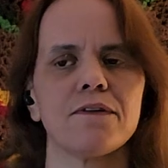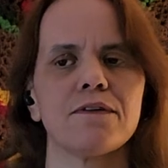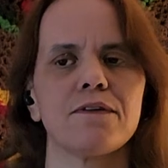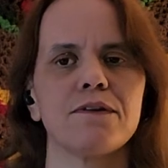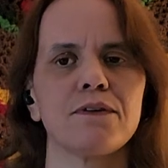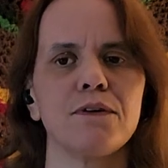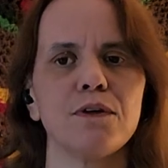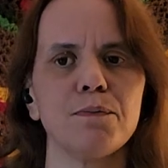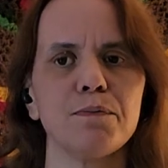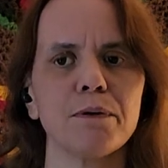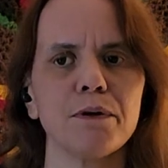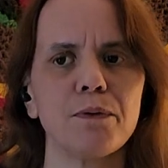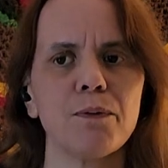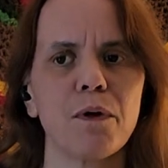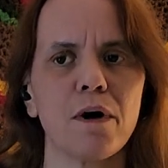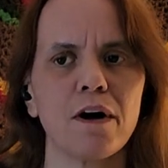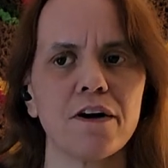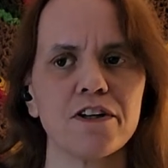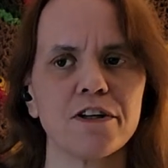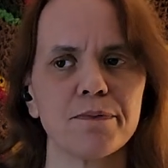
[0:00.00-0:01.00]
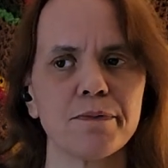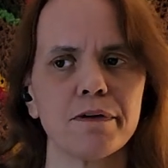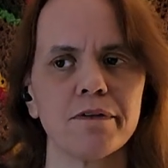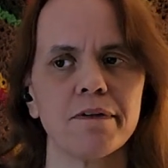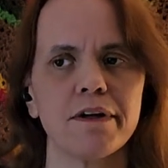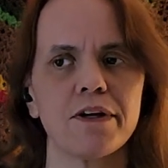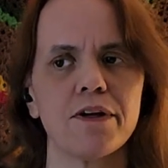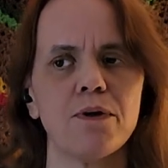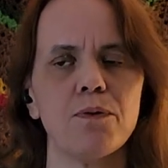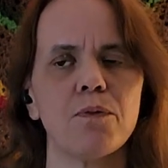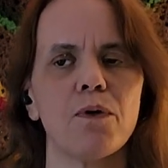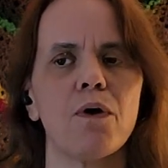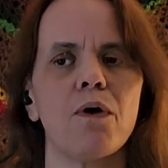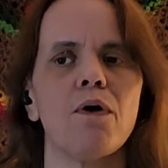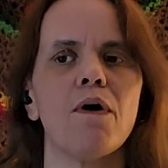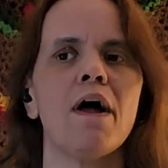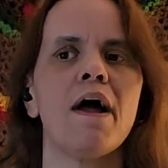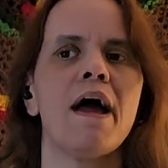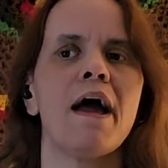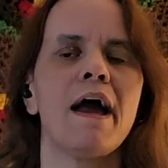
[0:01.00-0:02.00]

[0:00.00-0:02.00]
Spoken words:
superwash merino wool